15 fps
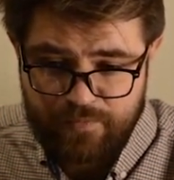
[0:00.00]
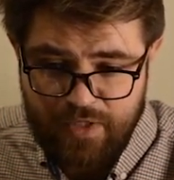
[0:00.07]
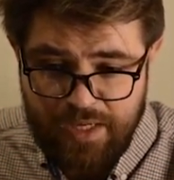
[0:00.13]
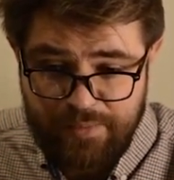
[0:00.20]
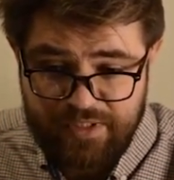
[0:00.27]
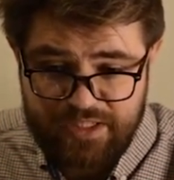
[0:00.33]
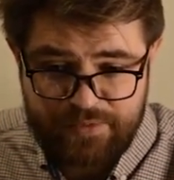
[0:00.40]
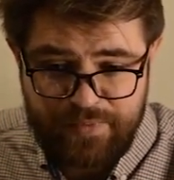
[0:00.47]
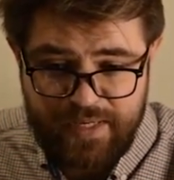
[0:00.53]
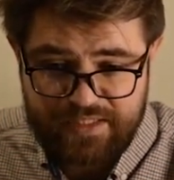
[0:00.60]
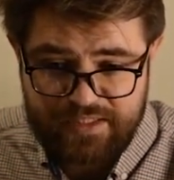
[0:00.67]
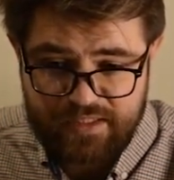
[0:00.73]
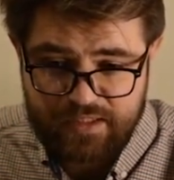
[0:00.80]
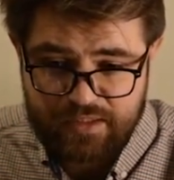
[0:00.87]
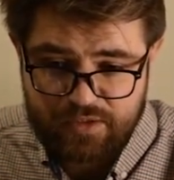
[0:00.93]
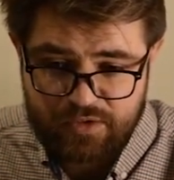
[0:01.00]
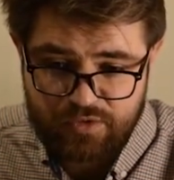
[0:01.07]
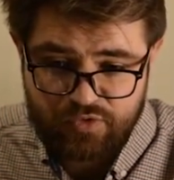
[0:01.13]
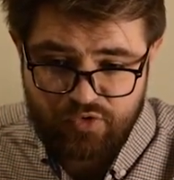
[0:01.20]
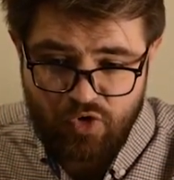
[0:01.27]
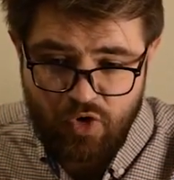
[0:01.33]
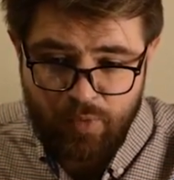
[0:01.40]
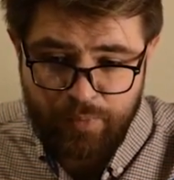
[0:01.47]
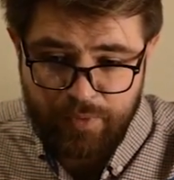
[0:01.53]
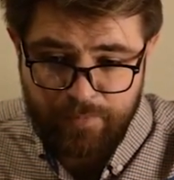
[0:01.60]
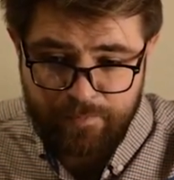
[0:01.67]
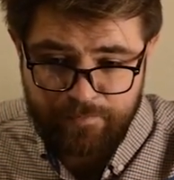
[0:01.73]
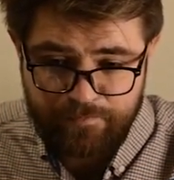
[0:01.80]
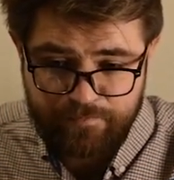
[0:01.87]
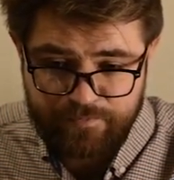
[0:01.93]
I'm expecting it to drop.
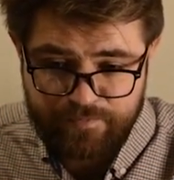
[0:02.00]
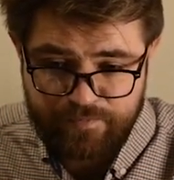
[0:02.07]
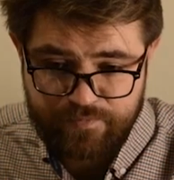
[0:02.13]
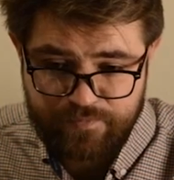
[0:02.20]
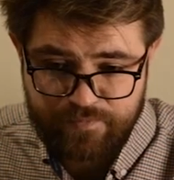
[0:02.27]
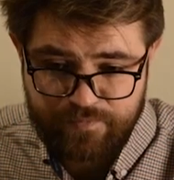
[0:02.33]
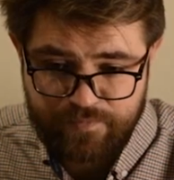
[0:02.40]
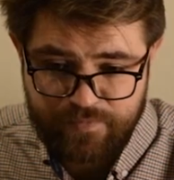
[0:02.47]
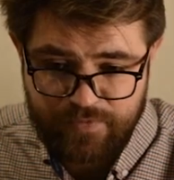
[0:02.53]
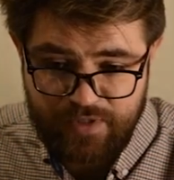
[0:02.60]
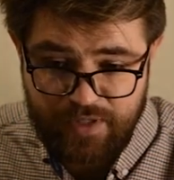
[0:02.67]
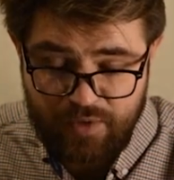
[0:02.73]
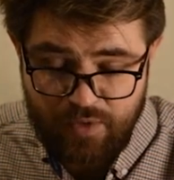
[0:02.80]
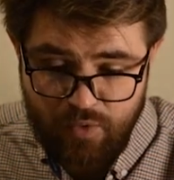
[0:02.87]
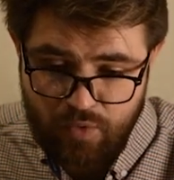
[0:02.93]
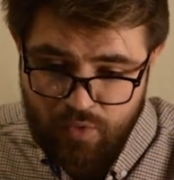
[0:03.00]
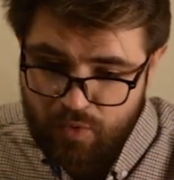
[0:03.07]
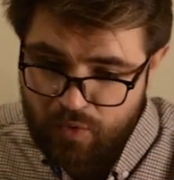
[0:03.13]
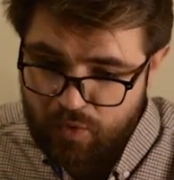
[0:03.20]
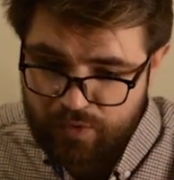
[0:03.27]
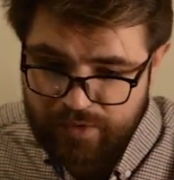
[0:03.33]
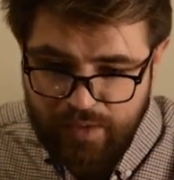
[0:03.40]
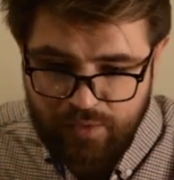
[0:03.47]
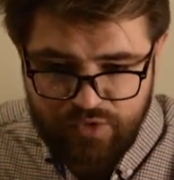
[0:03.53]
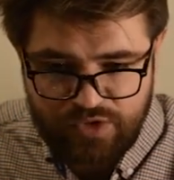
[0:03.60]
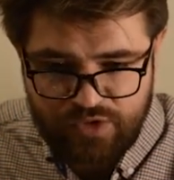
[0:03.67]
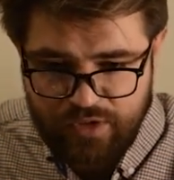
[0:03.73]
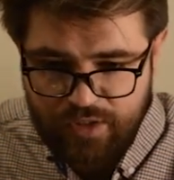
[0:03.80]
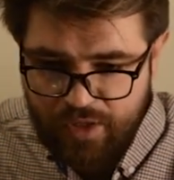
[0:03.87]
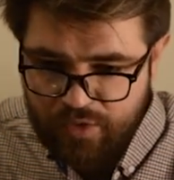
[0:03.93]
Ooh, that
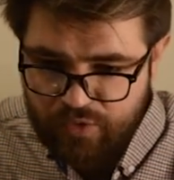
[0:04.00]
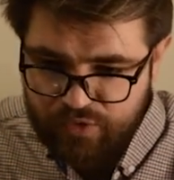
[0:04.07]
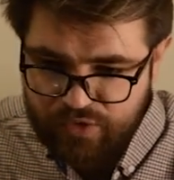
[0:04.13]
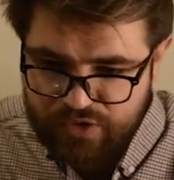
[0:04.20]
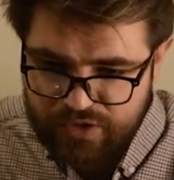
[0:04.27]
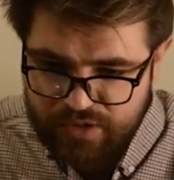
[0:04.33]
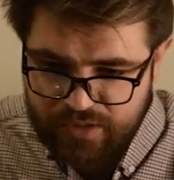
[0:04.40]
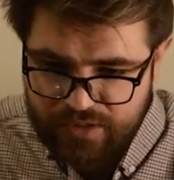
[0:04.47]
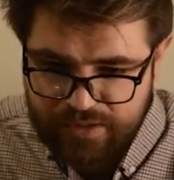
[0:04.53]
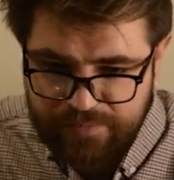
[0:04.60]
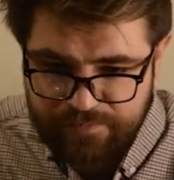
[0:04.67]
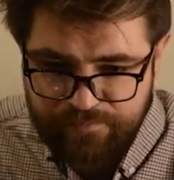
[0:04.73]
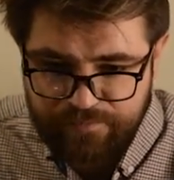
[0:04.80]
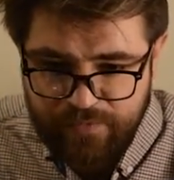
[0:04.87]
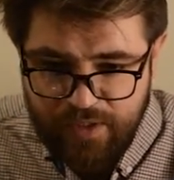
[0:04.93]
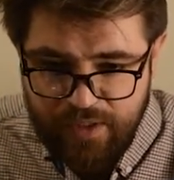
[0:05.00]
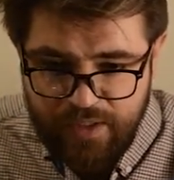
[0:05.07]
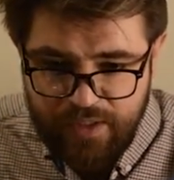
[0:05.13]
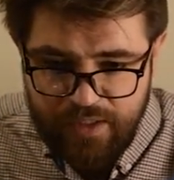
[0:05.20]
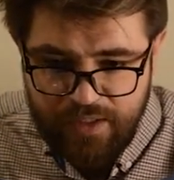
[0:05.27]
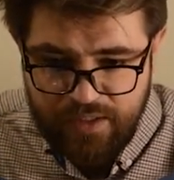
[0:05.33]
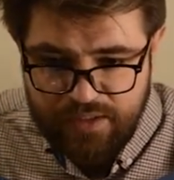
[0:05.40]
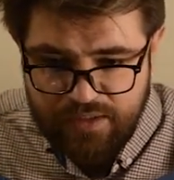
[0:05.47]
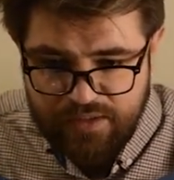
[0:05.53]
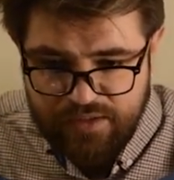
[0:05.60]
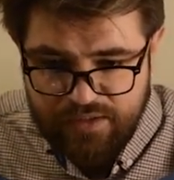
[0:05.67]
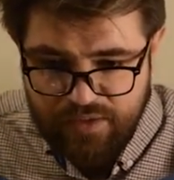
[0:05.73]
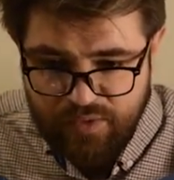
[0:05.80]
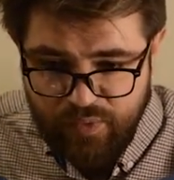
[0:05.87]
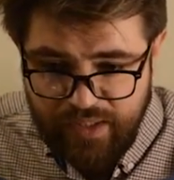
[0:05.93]
was close.
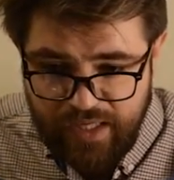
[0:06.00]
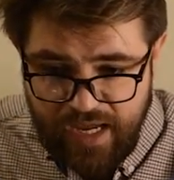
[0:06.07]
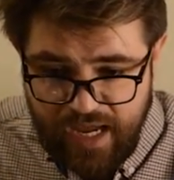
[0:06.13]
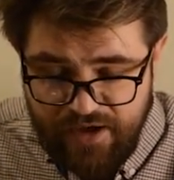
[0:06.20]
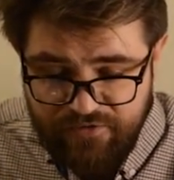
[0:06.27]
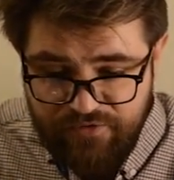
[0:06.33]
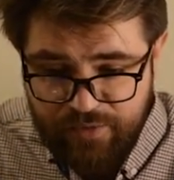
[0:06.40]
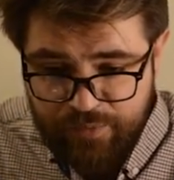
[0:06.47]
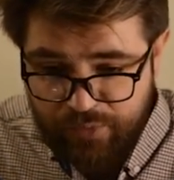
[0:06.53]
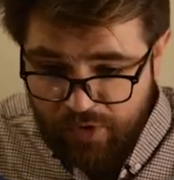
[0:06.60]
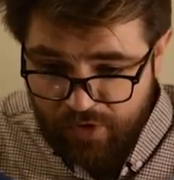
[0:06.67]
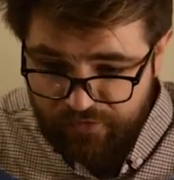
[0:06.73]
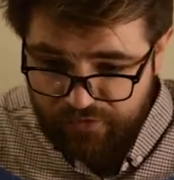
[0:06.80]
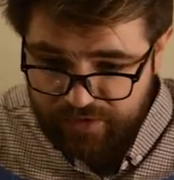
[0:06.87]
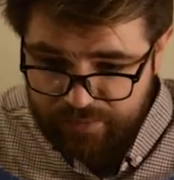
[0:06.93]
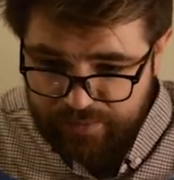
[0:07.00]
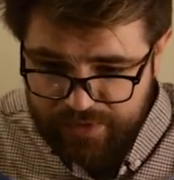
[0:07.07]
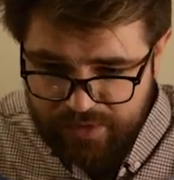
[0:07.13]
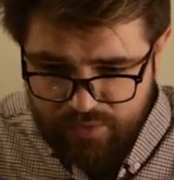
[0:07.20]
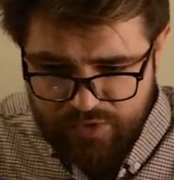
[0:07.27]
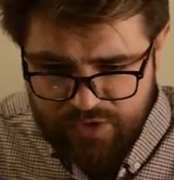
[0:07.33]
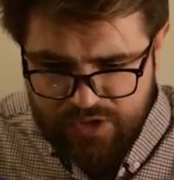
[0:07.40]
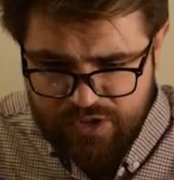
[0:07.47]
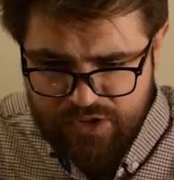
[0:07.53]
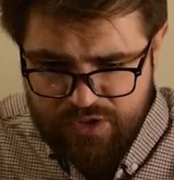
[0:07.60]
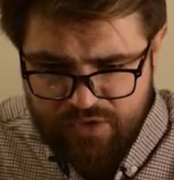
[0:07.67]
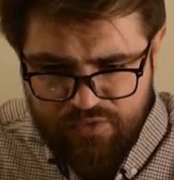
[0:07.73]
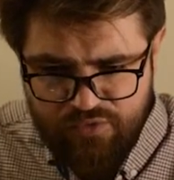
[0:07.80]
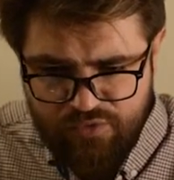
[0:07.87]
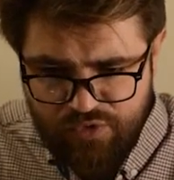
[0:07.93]
So we have a profit, but it
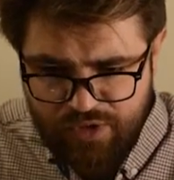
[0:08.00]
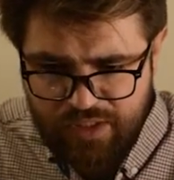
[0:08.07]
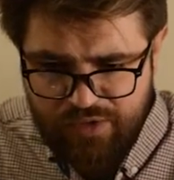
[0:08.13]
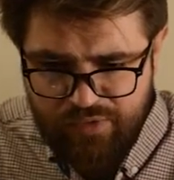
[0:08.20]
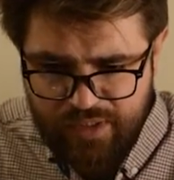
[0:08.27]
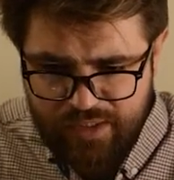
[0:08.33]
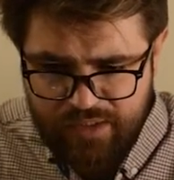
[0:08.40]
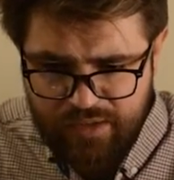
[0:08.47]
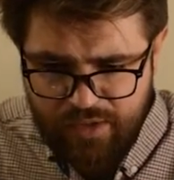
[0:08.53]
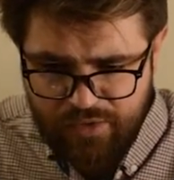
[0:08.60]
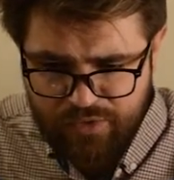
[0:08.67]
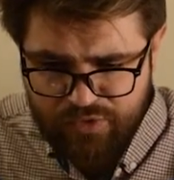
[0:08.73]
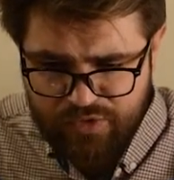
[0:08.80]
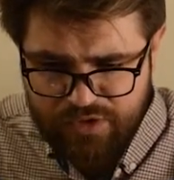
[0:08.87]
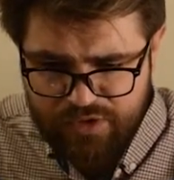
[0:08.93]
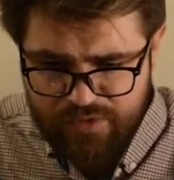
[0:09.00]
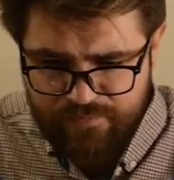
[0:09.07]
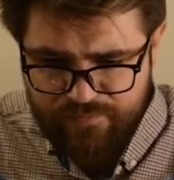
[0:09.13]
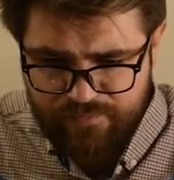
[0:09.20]
was really close,